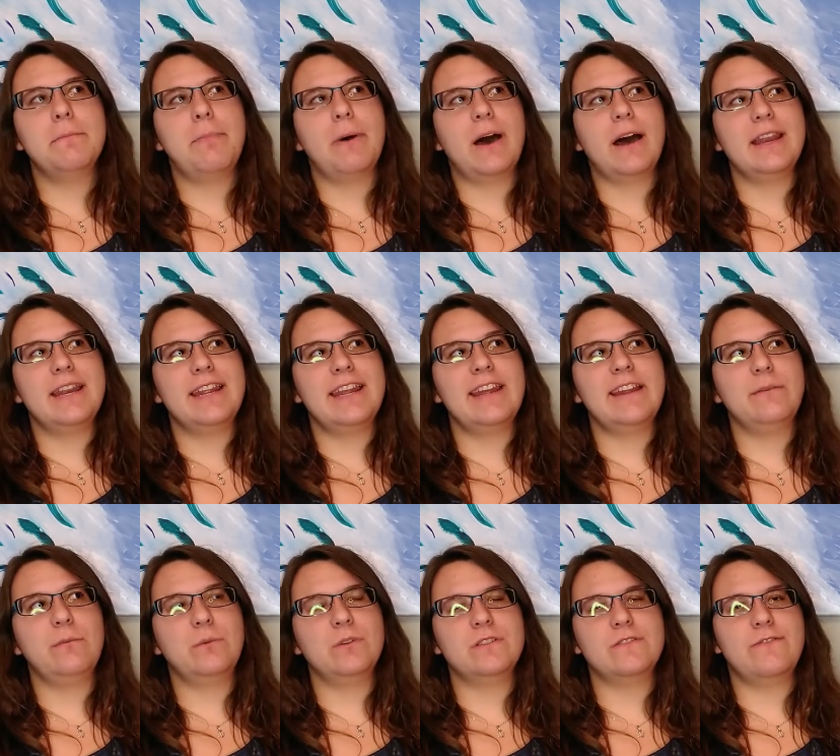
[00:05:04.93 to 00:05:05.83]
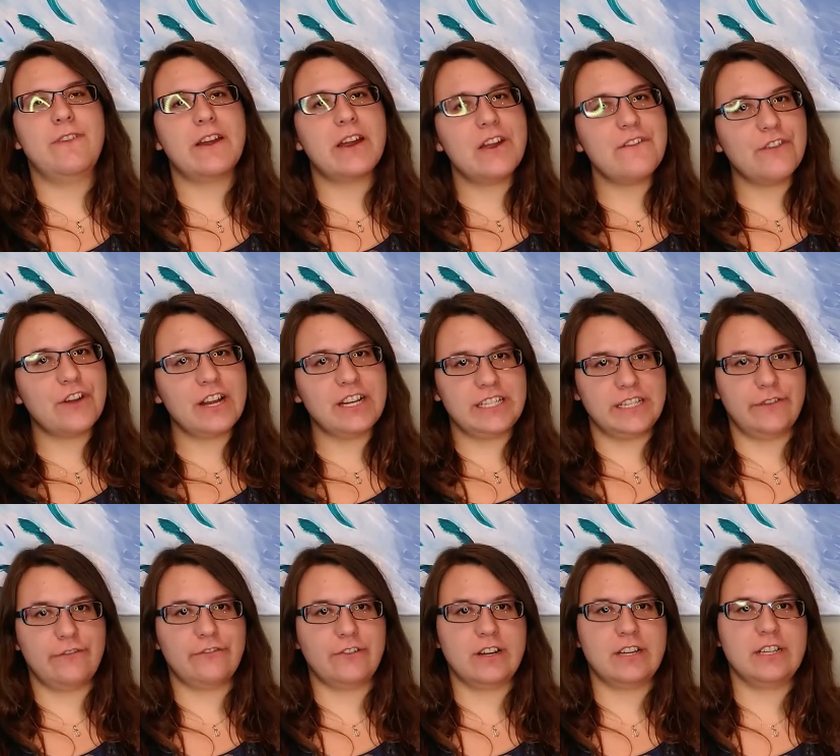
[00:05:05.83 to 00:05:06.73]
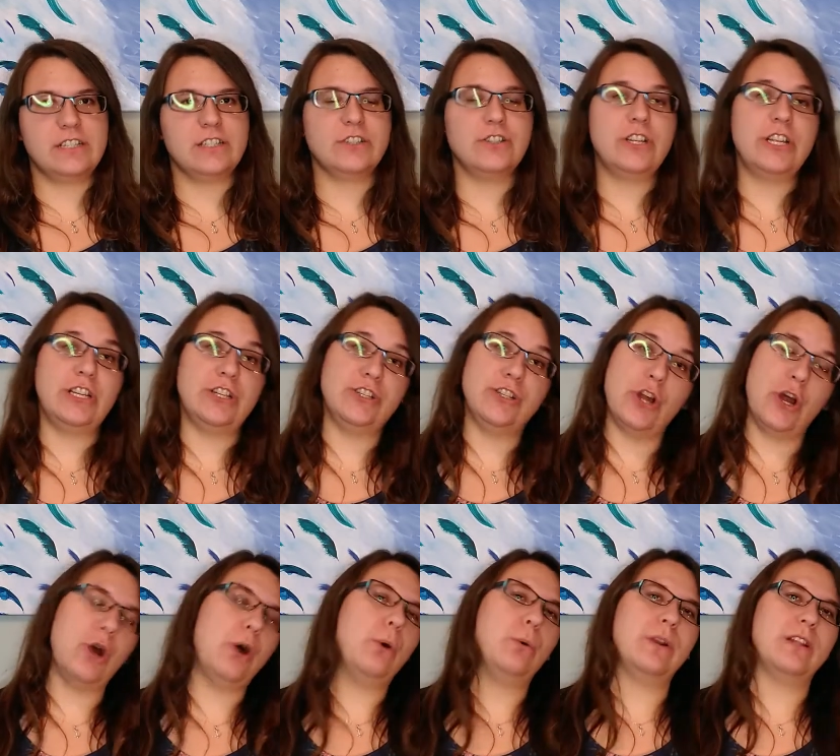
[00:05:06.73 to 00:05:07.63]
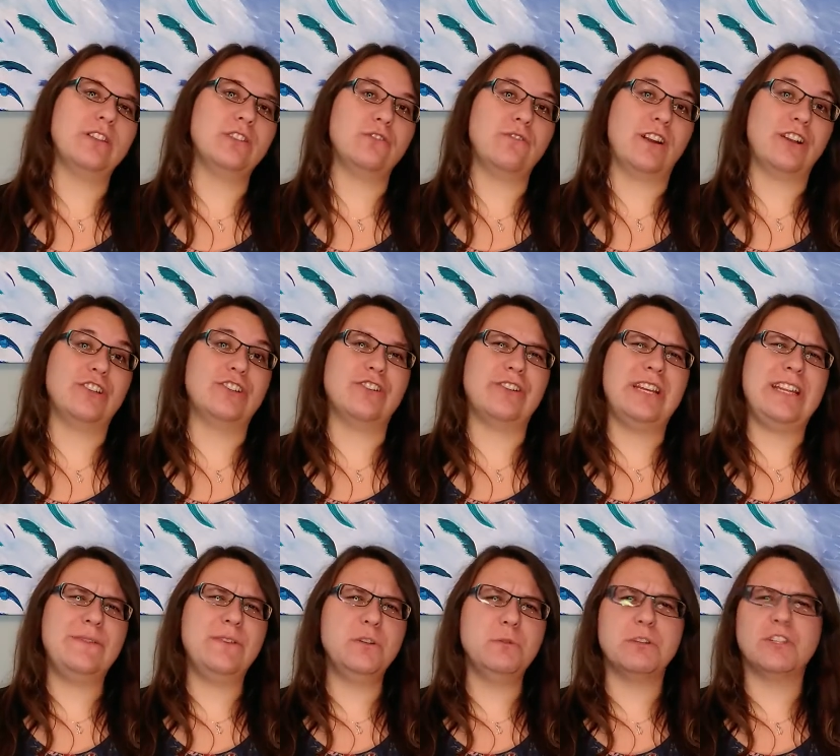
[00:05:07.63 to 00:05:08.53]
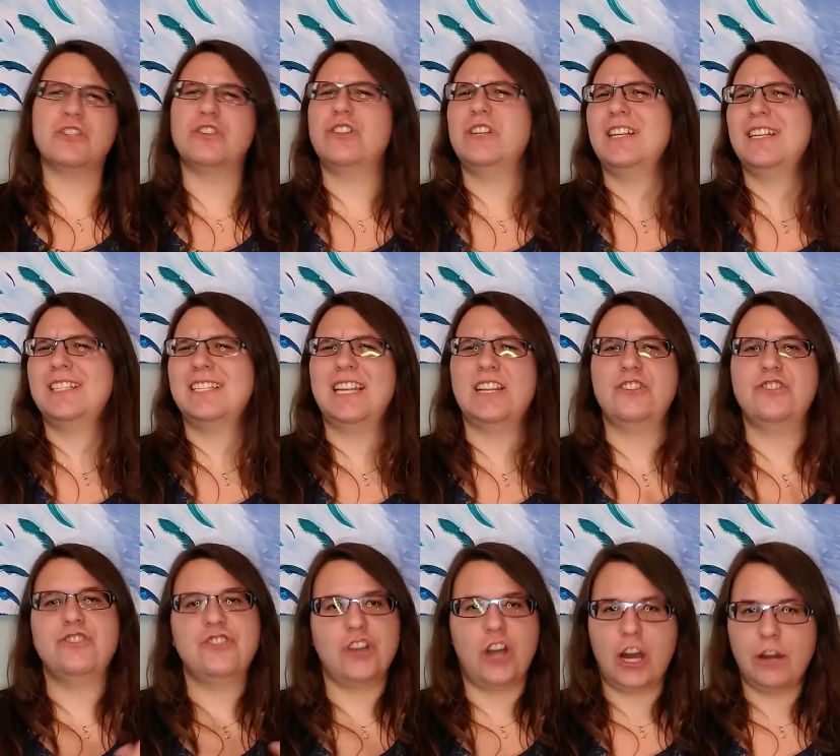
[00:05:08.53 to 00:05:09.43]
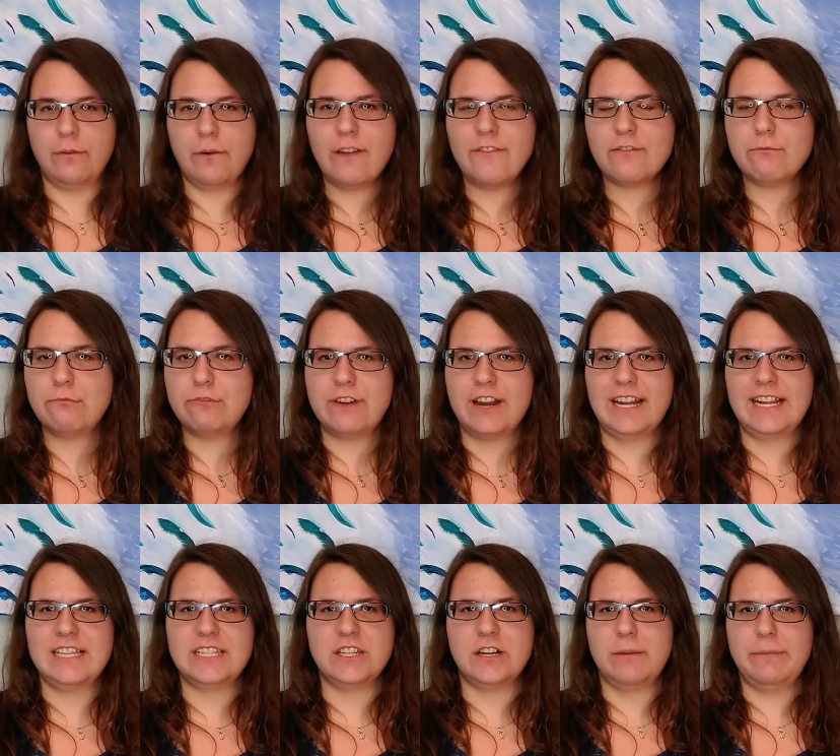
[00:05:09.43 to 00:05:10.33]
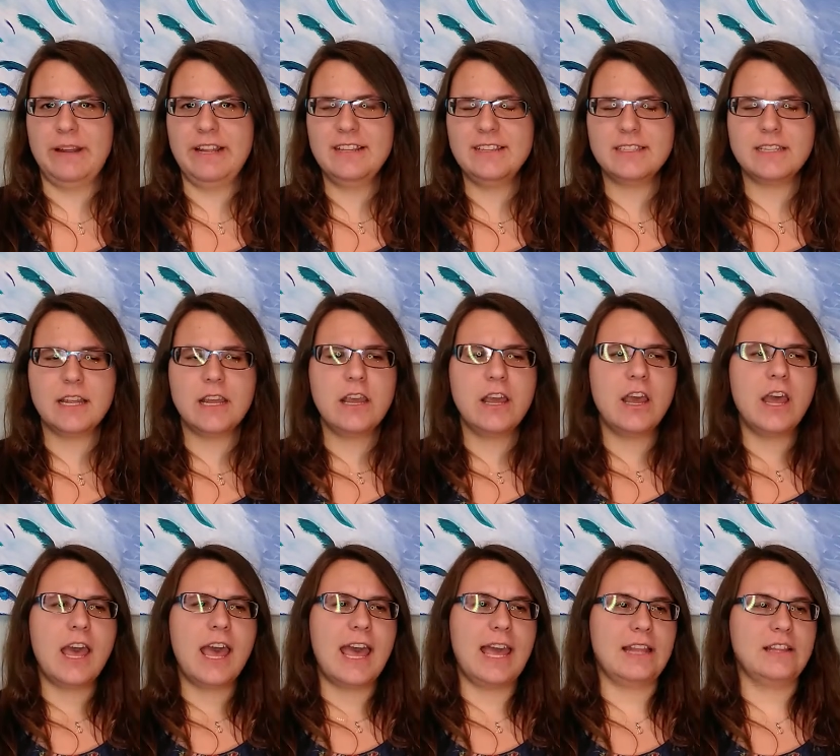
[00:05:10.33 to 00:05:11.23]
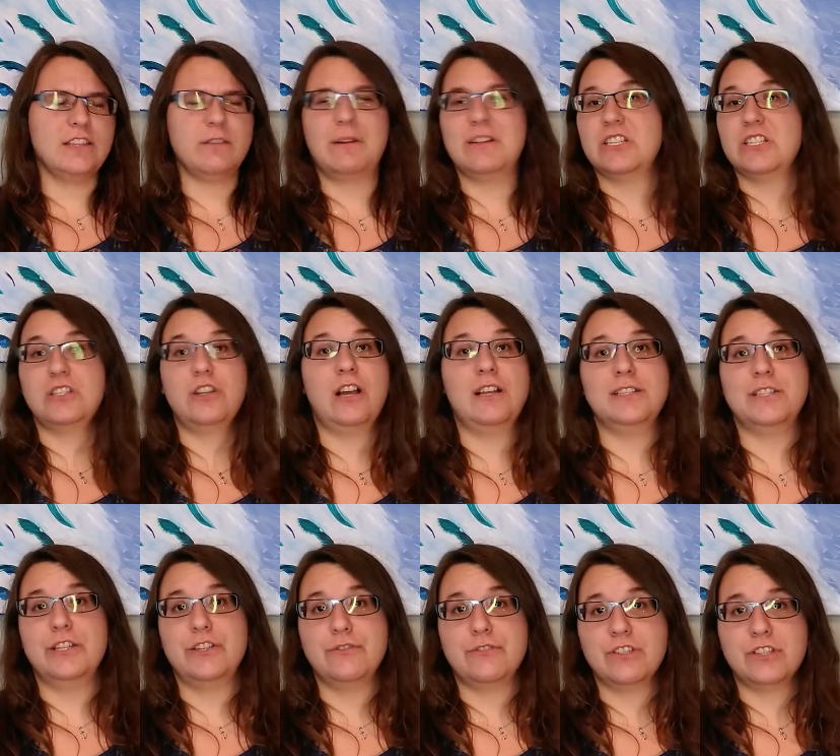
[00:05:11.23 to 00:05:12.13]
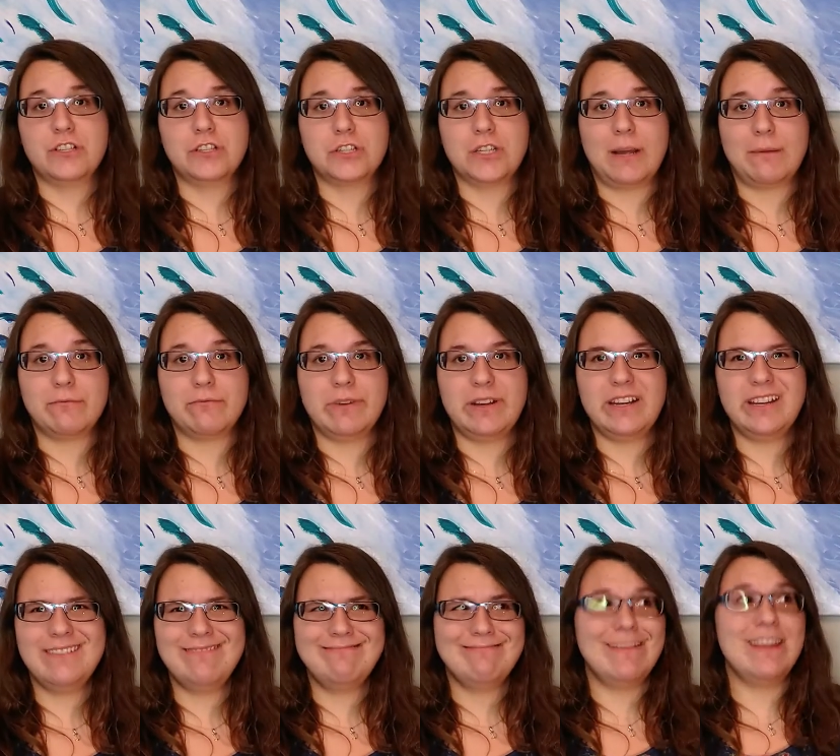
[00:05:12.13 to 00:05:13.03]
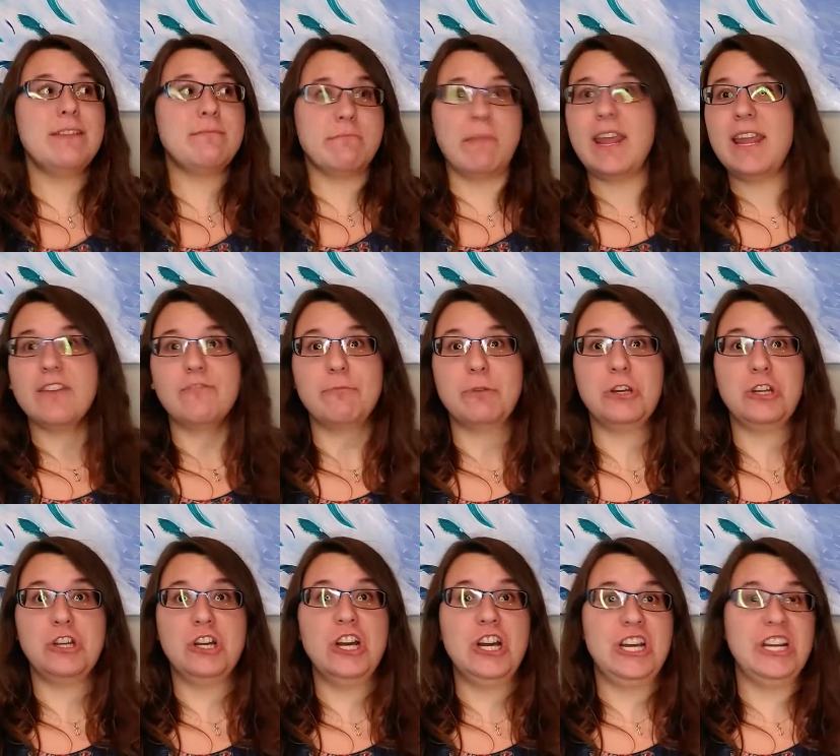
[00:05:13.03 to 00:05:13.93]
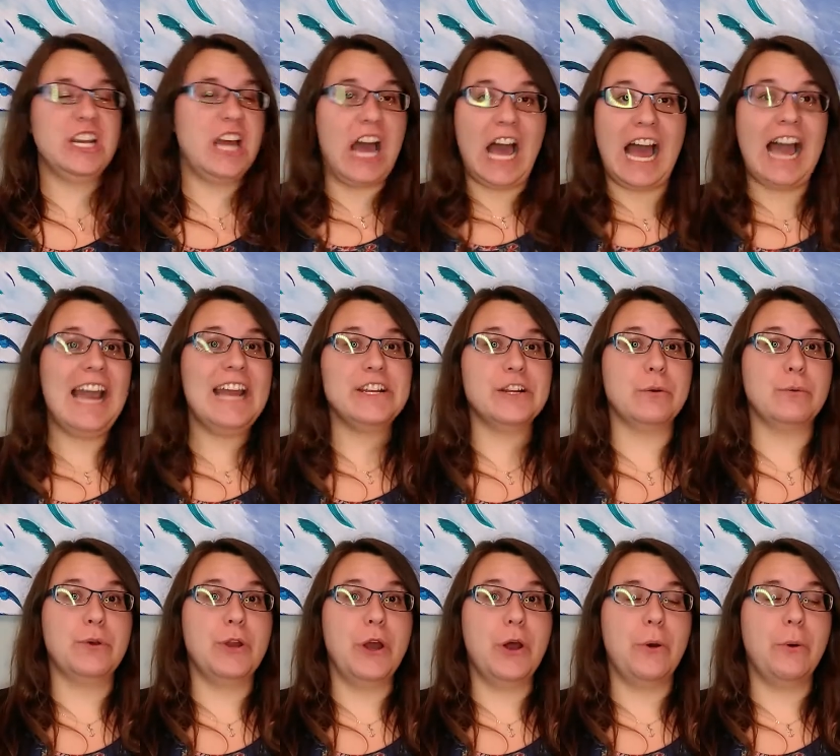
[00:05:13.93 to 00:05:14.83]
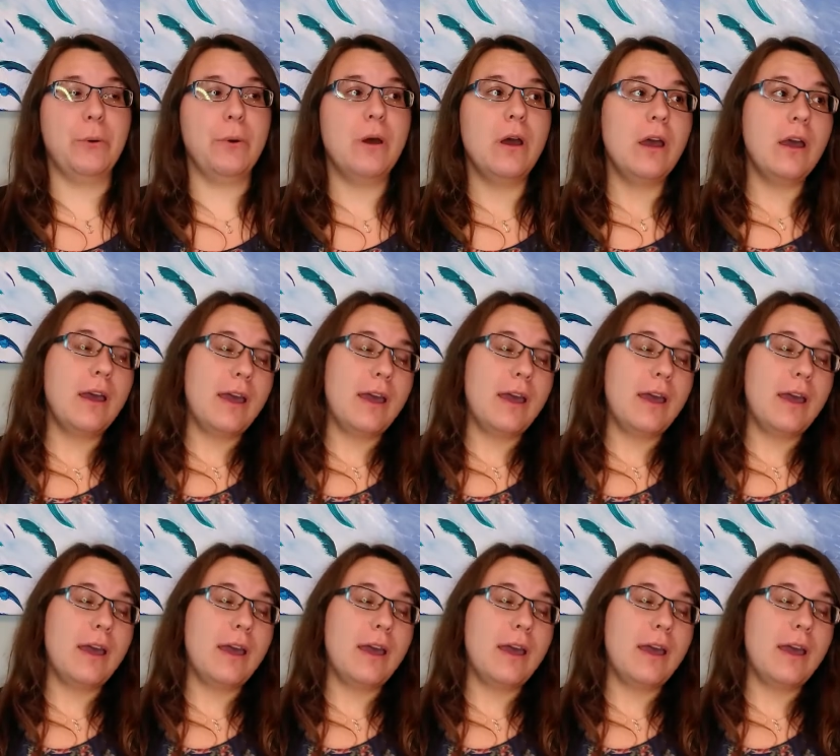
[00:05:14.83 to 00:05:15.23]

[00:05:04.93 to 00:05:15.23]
But it was very, very different in tone and structure, and even to a certain extent genre from Dragons in Our Midst. And so I just lost interest and stopped reading. It may have been good. I don't know.